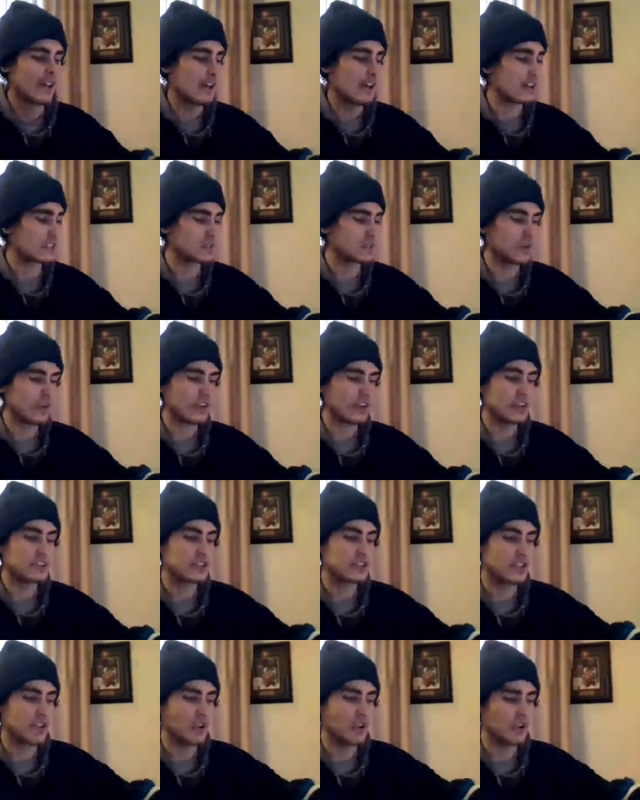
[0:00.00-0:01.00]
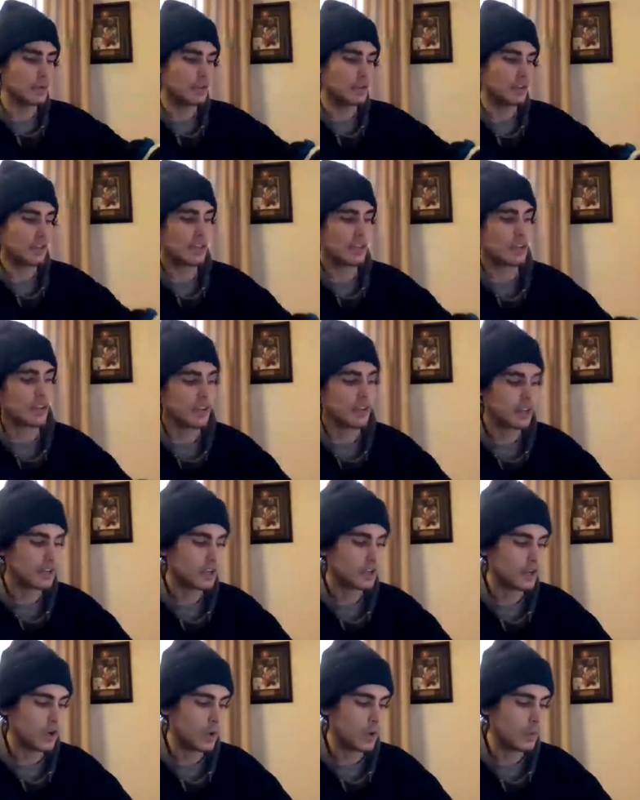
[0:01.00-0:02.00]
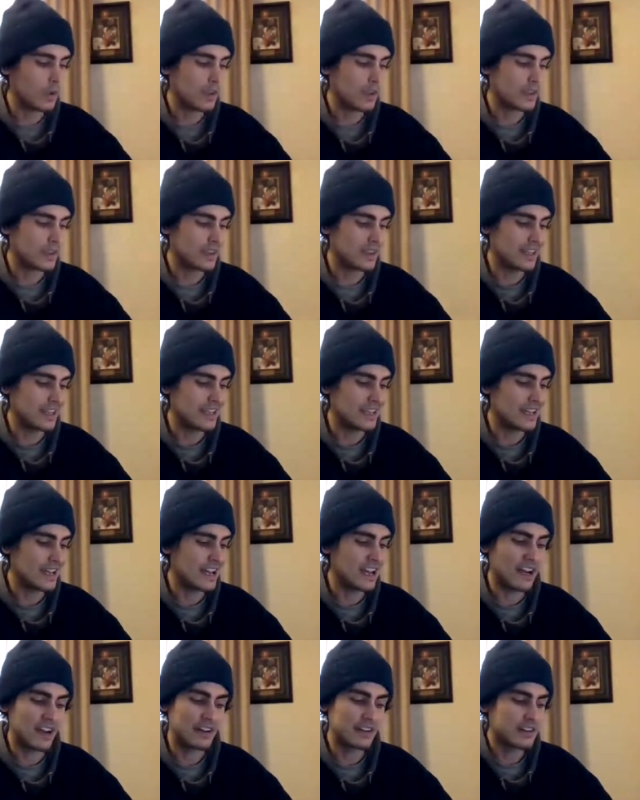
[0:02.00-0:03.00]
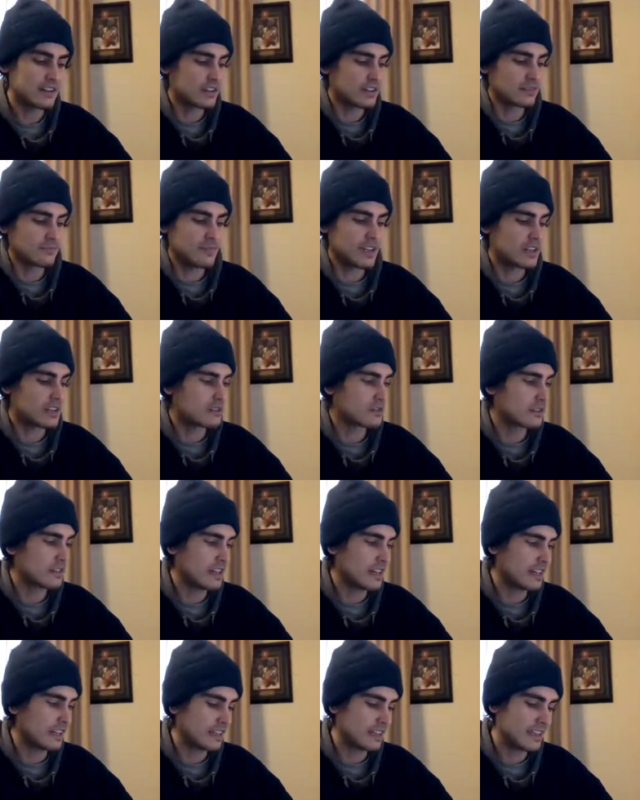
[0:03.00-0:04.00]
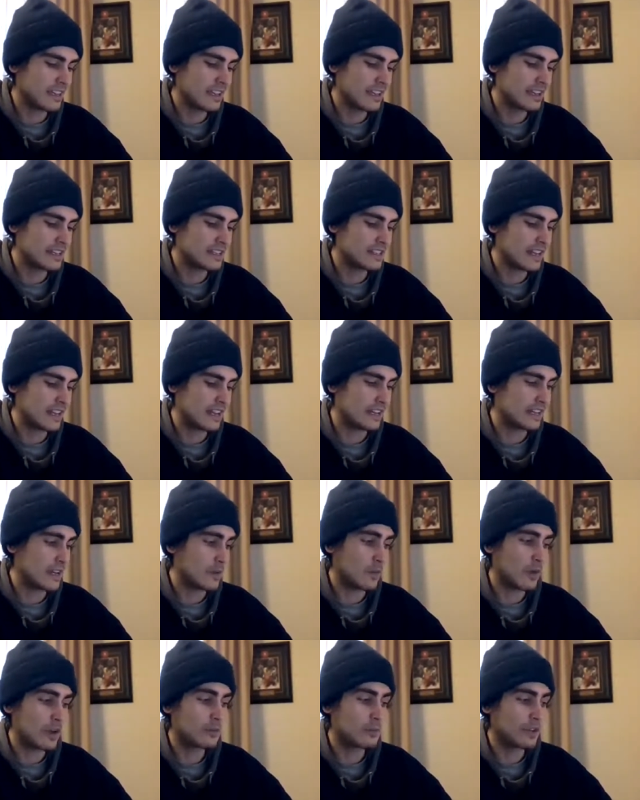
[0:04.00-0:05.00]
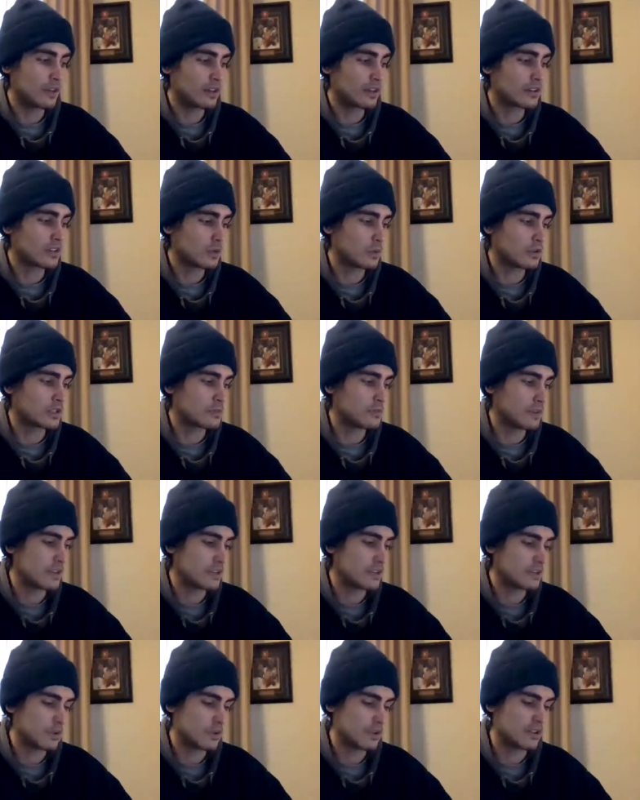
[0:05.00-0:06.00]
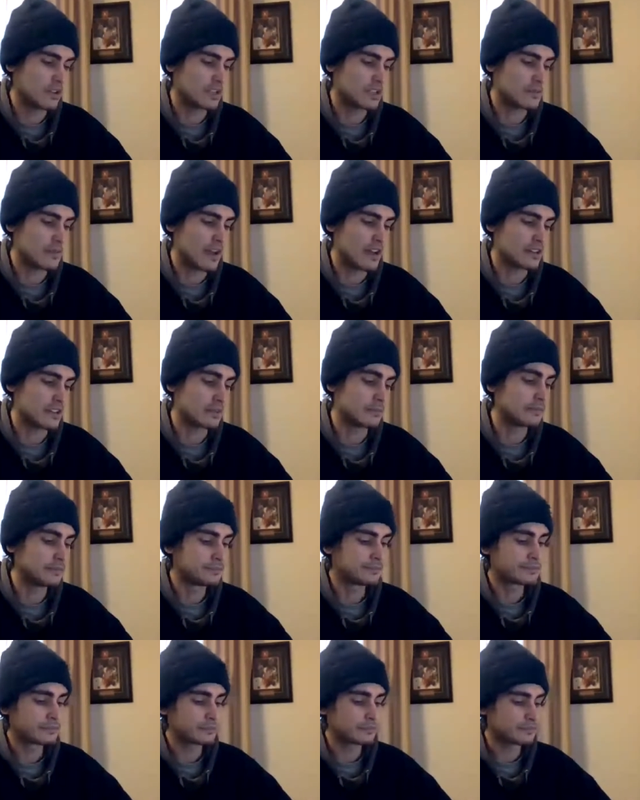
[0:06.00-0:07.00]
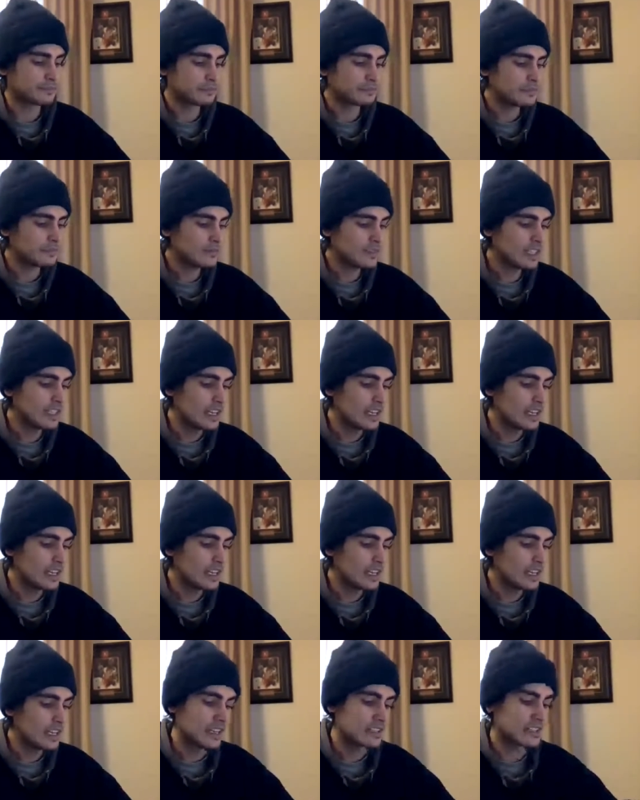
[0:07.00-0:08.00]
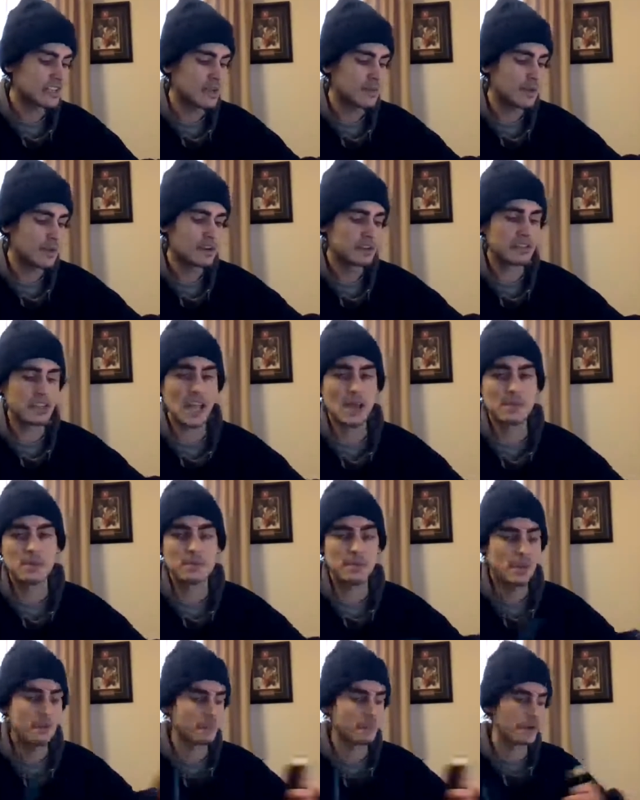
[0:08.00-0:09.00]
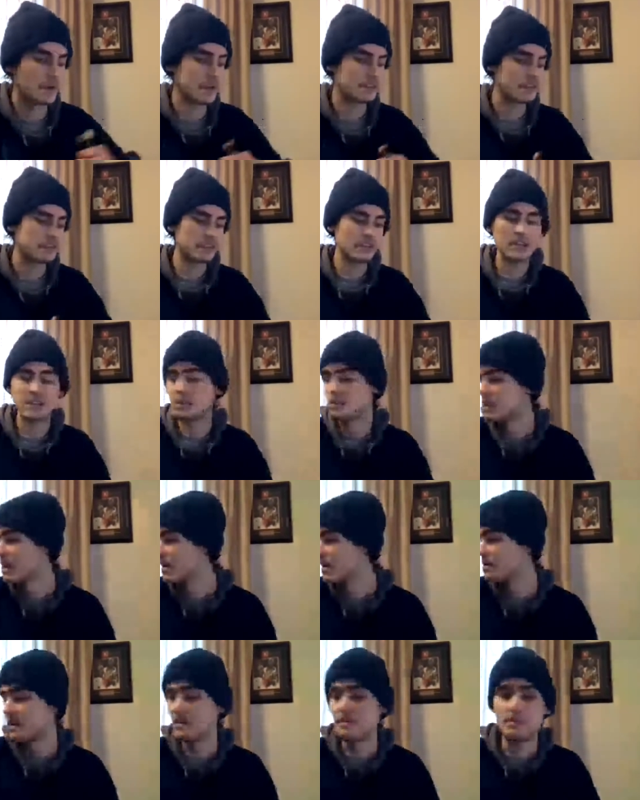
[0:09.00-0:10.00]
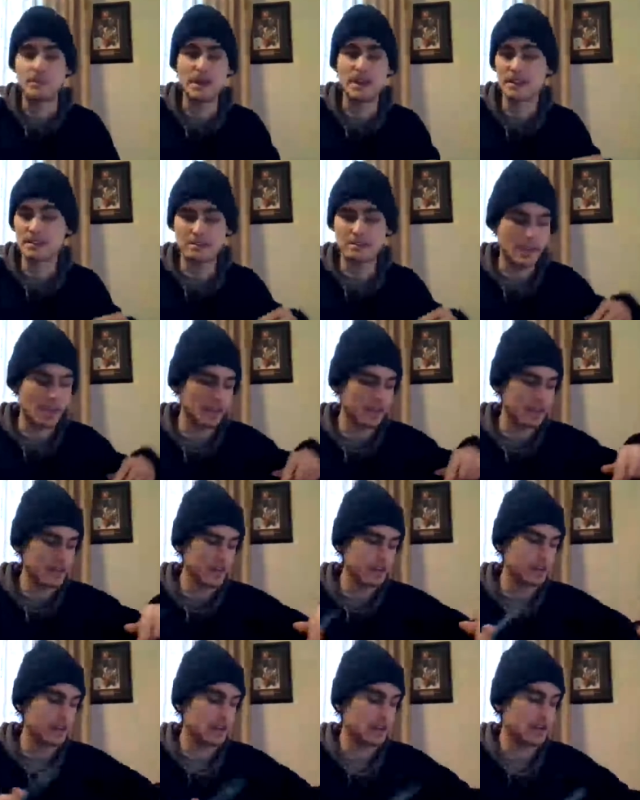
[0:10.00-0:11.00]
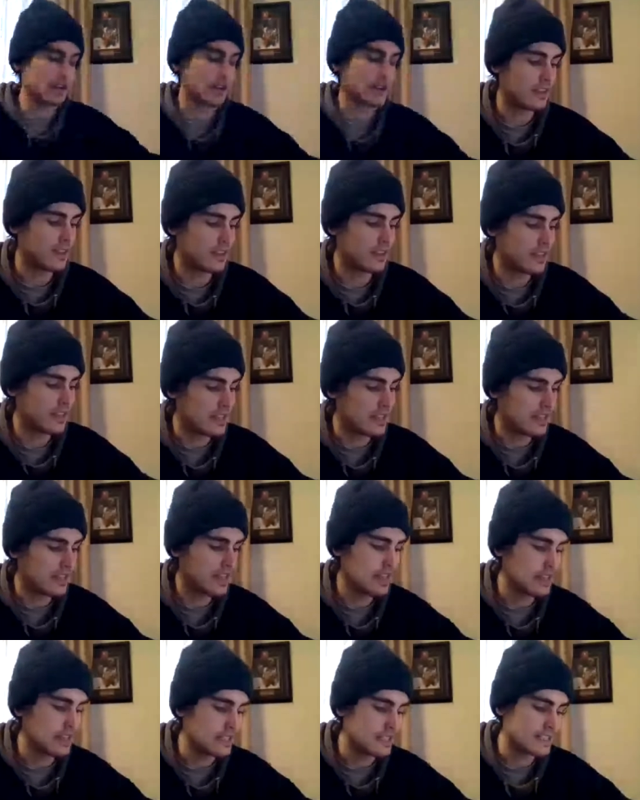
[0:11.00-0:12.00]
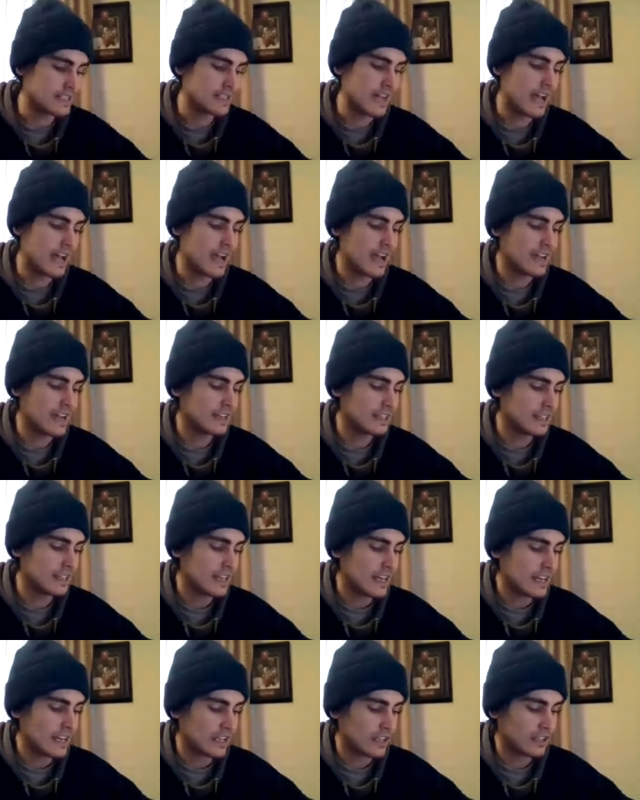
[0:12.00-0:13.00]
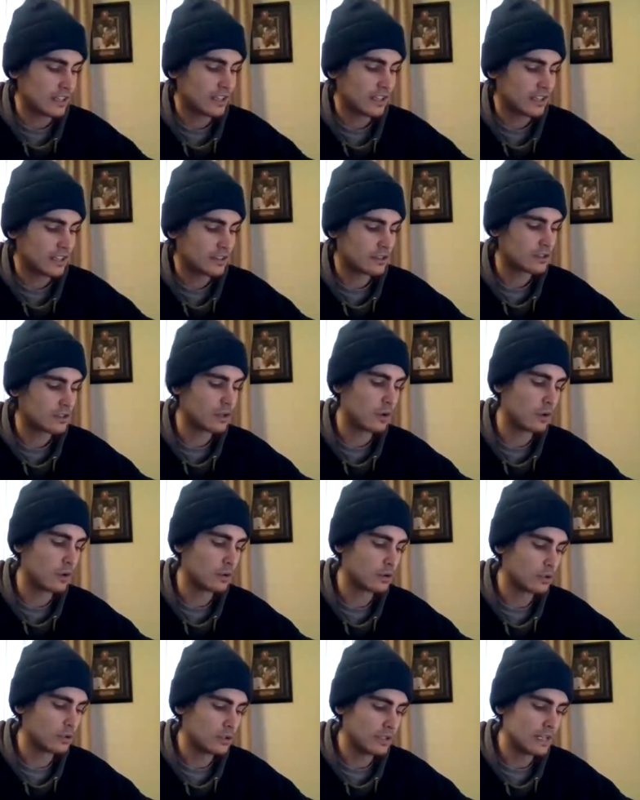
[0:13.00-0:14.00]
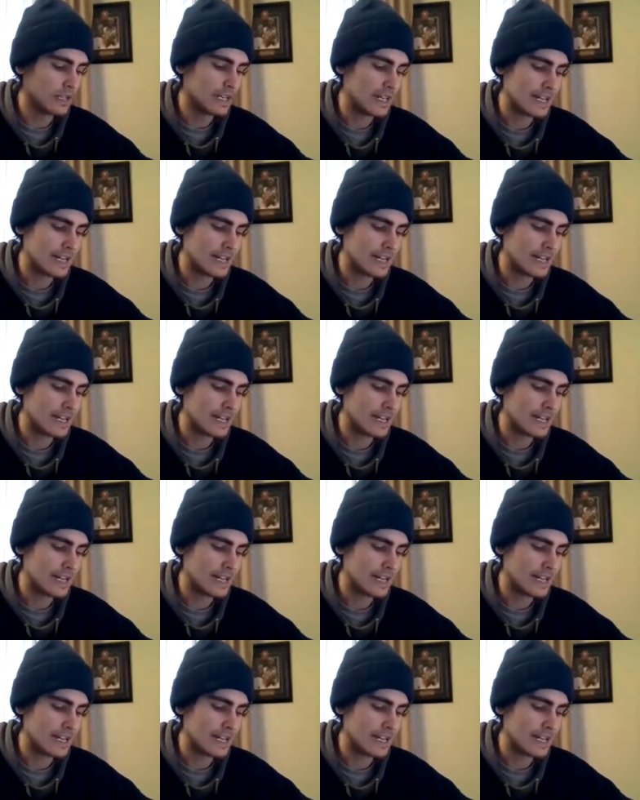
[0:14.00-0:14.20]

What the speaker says: So NHL, we are going to go with the under Minnesota LA Kings, and I would be looking towards Minnesota in this matchup. Next game here, Tampa Bay Boston. I do have a best bet here on the side. Looking at the total,